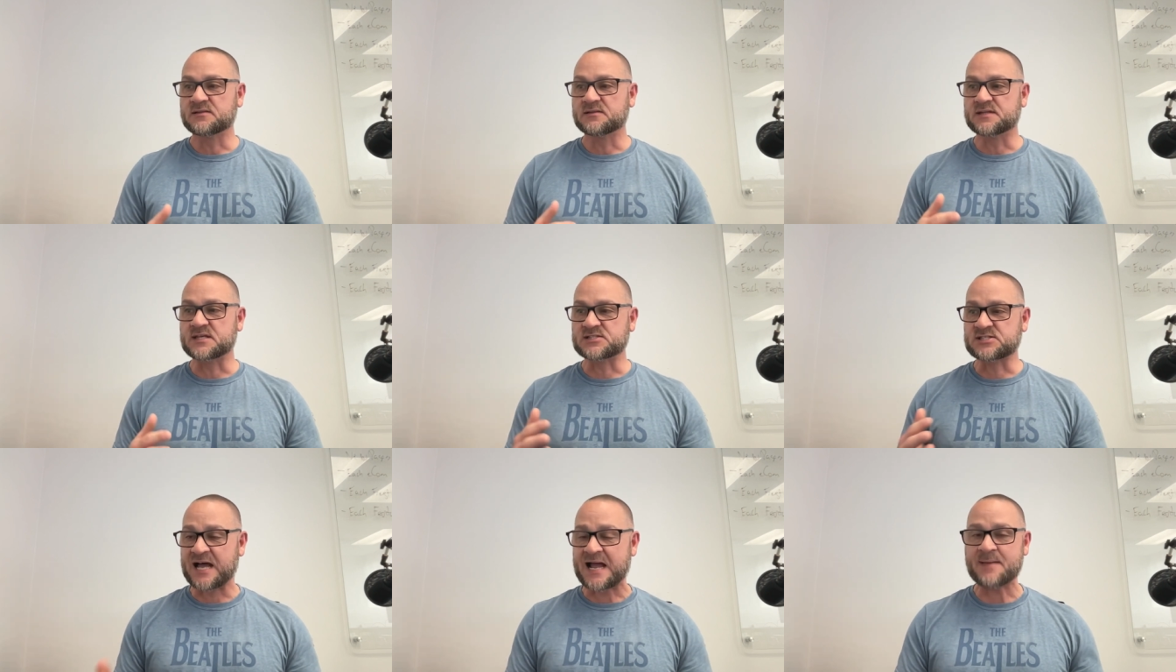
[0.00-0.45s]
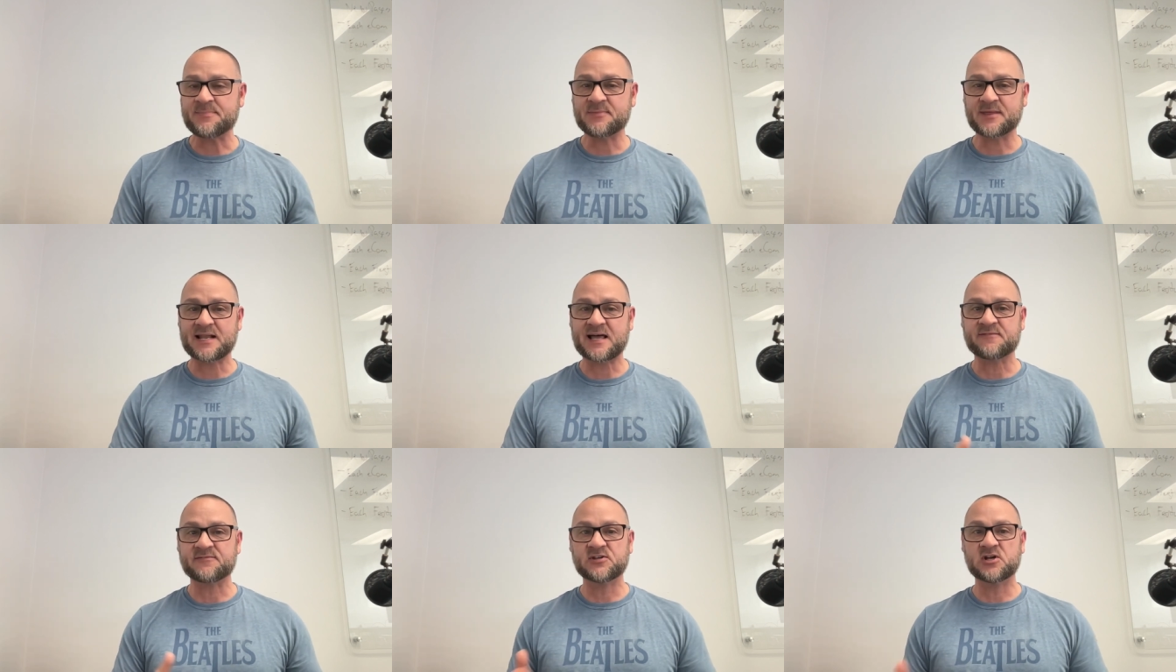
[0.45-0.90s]
the time
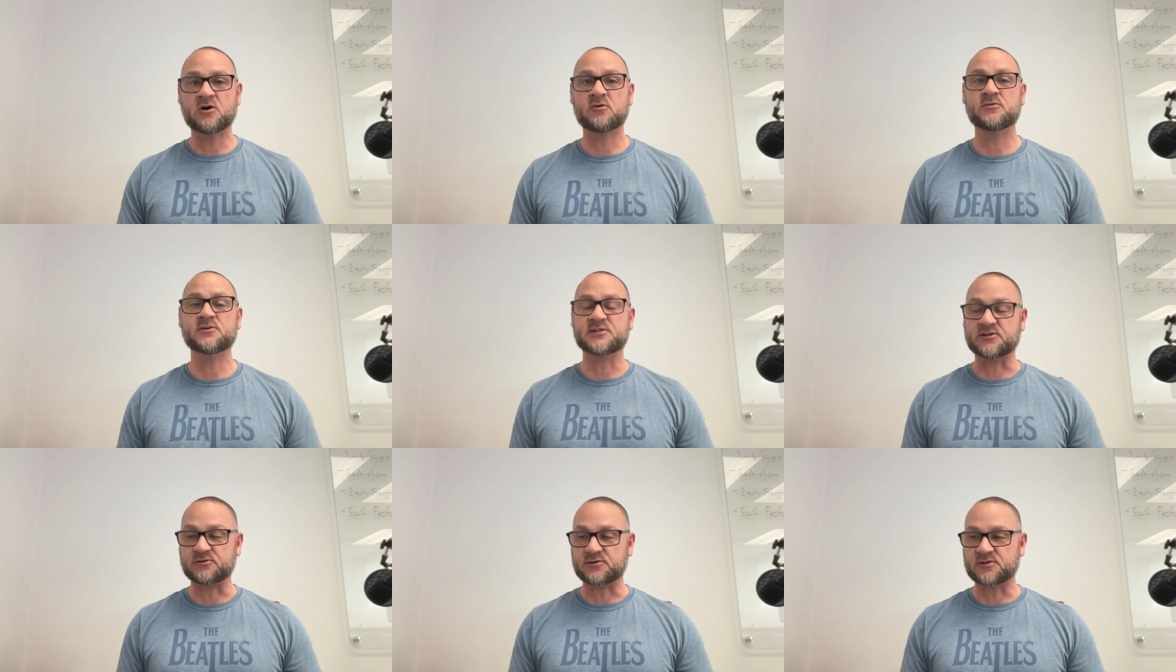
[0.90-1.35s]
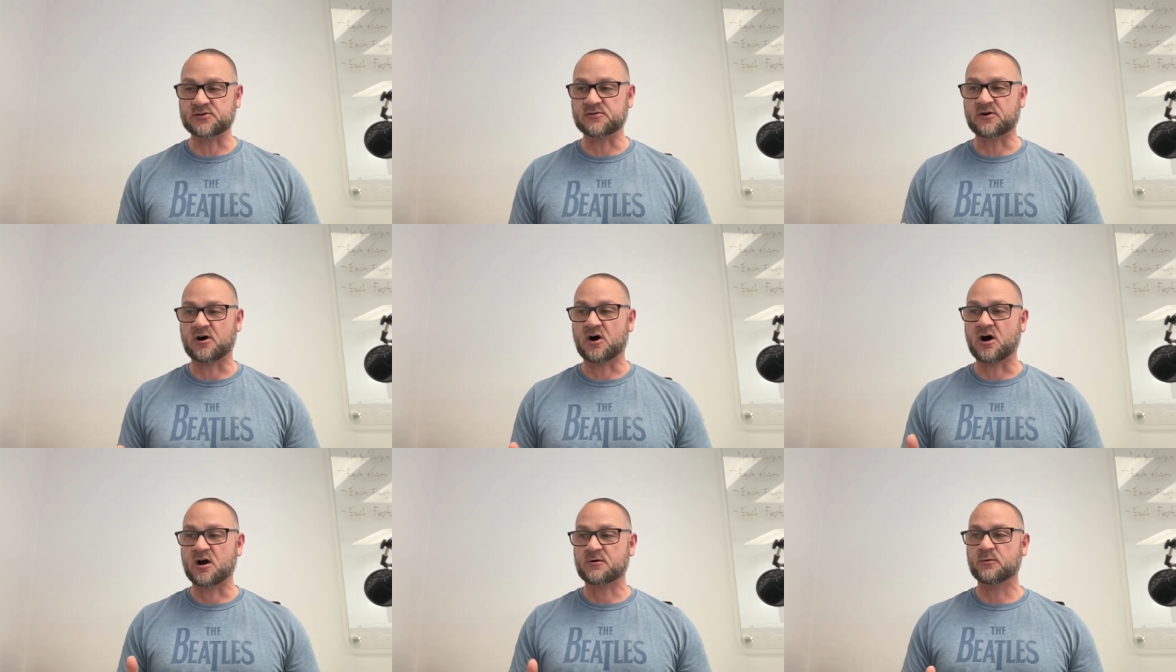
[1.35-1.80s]
that I've known you,
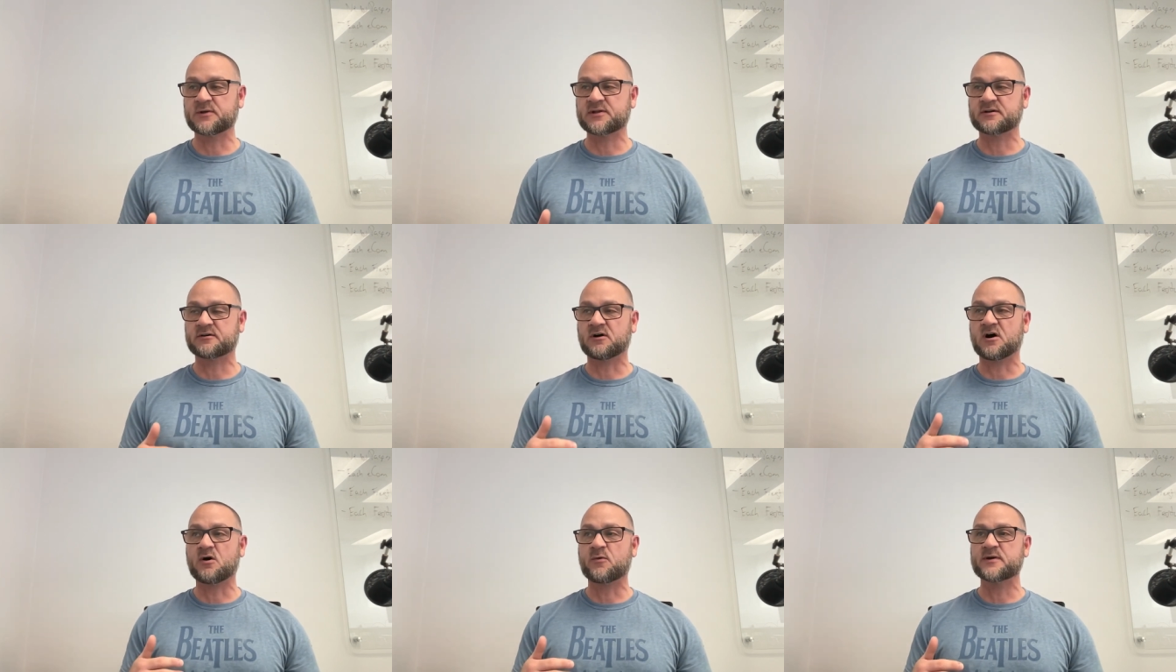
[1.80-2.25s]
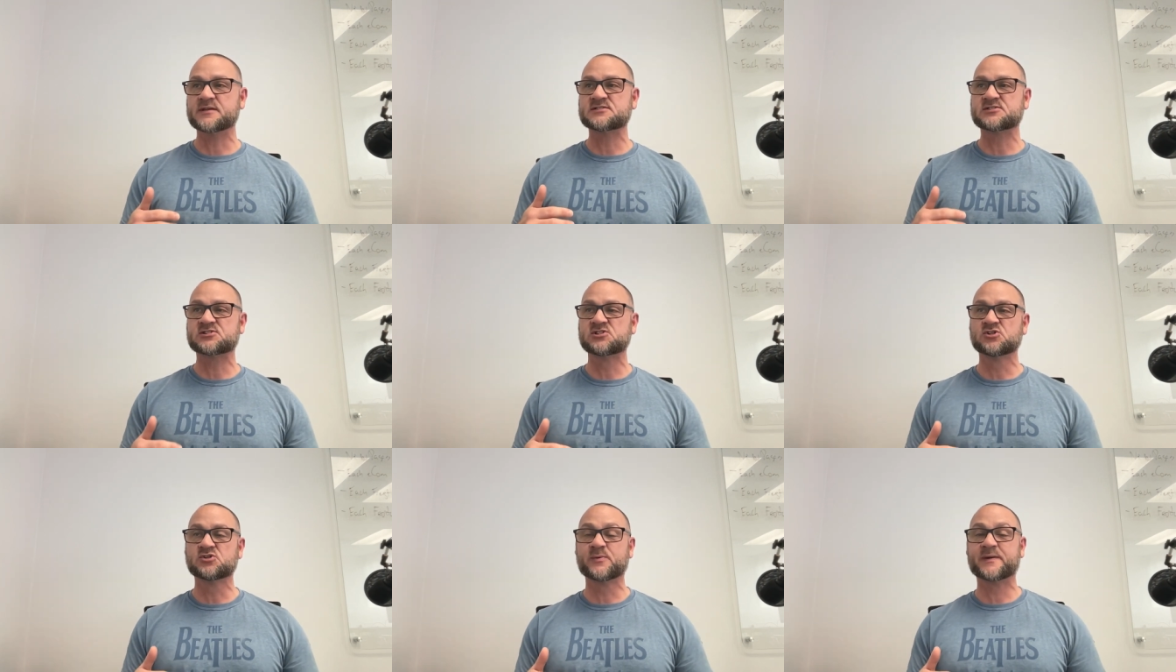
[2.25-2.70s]
you are, you're
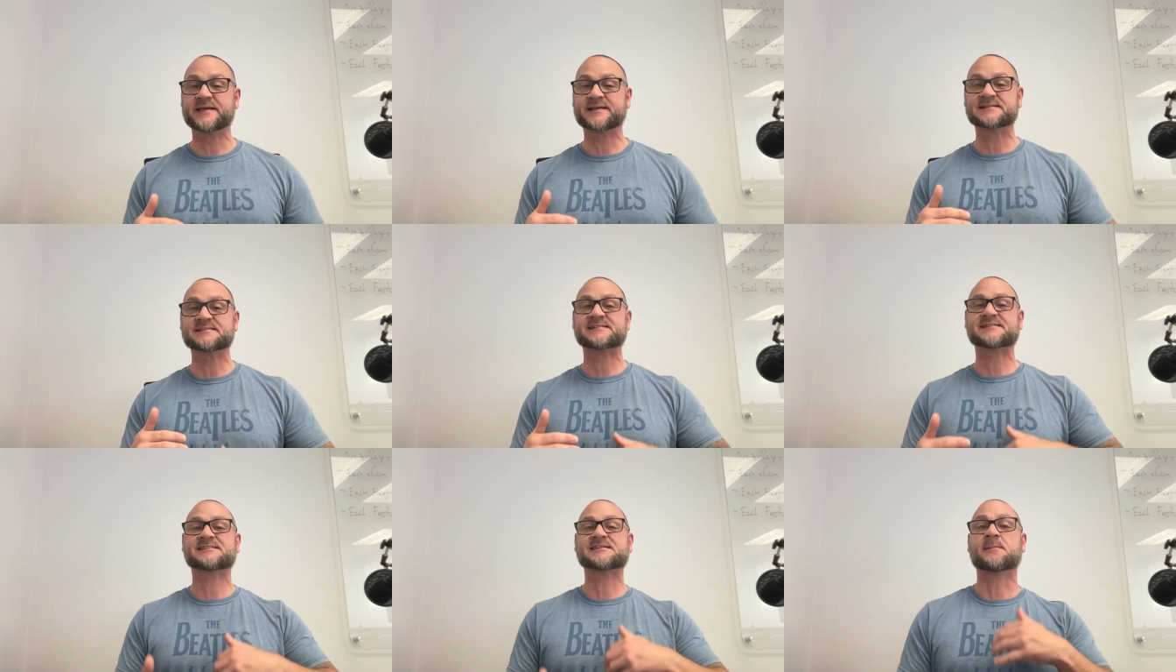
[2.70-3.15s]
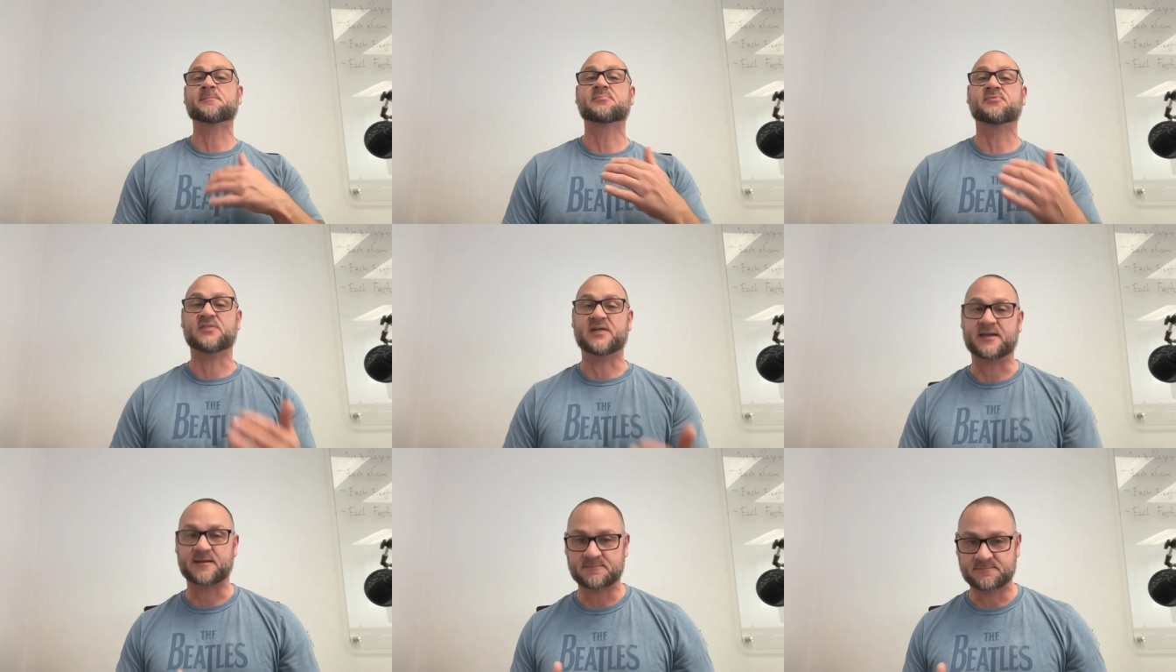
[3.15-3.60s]
always doing
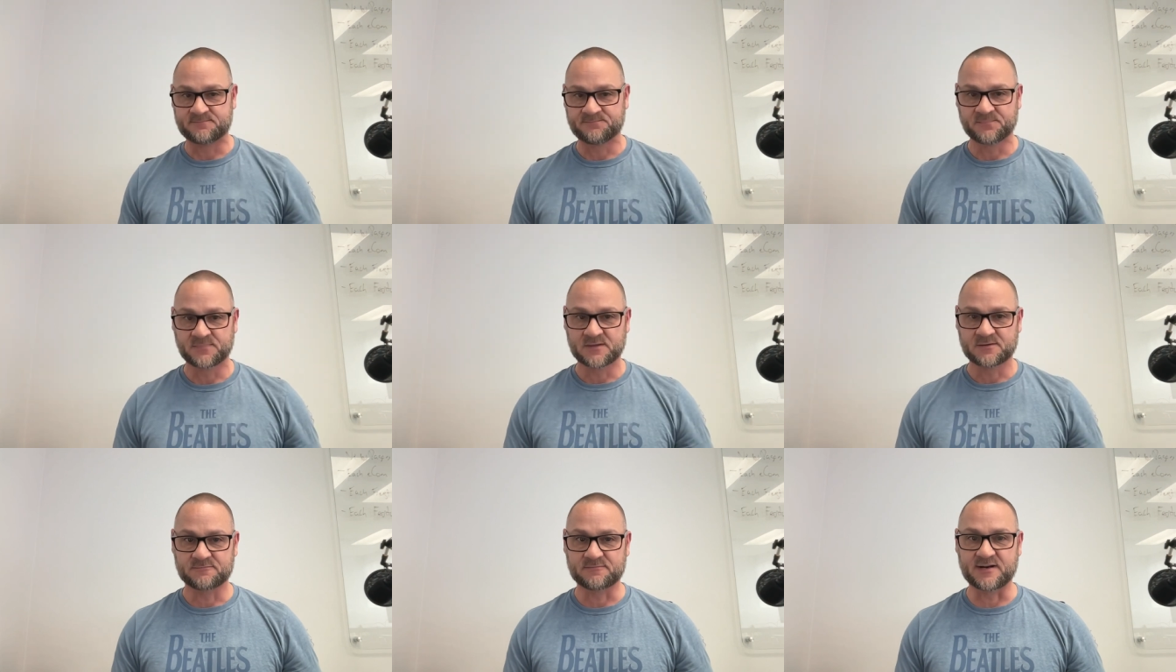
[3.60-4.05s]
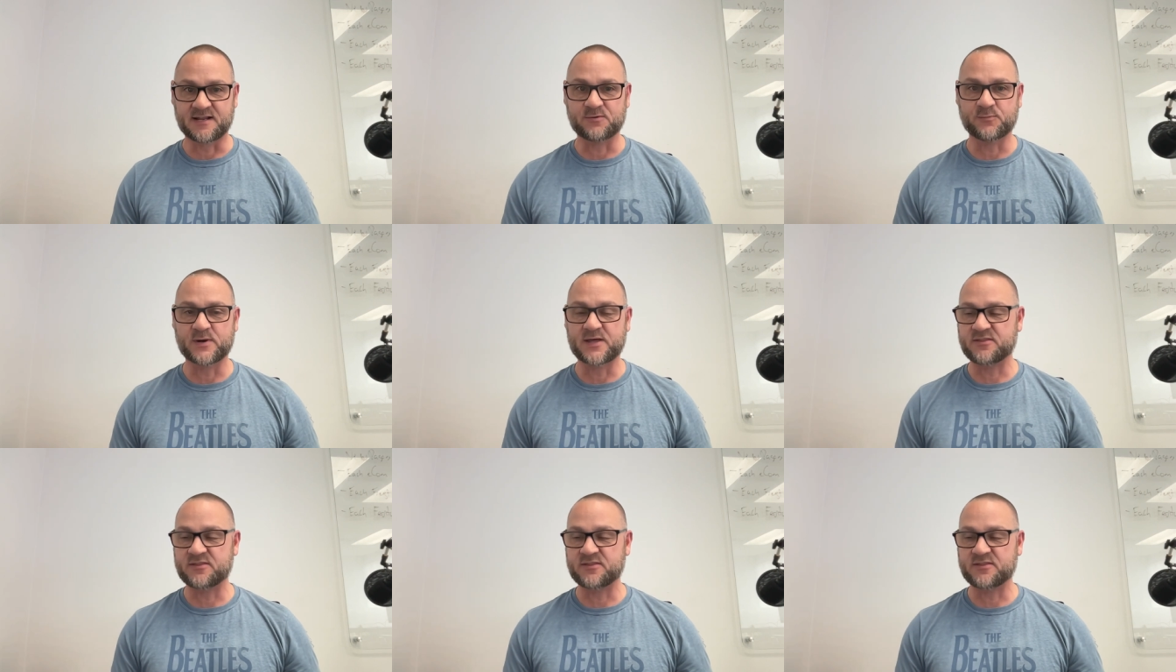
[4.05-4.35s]
something, right?